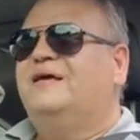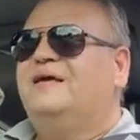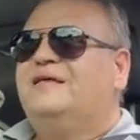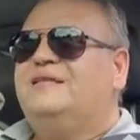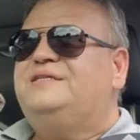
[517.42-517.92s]

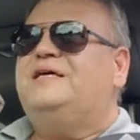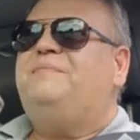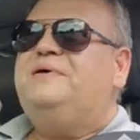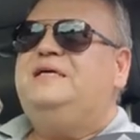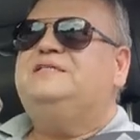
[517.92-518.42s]
The
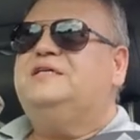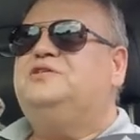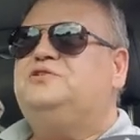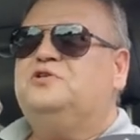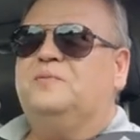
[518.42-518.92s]
Japanese
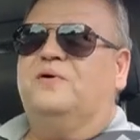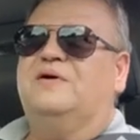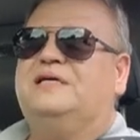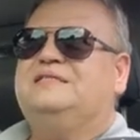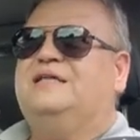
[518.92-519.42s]
consumer
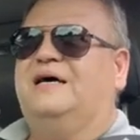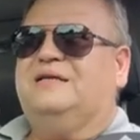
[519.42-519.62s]
is not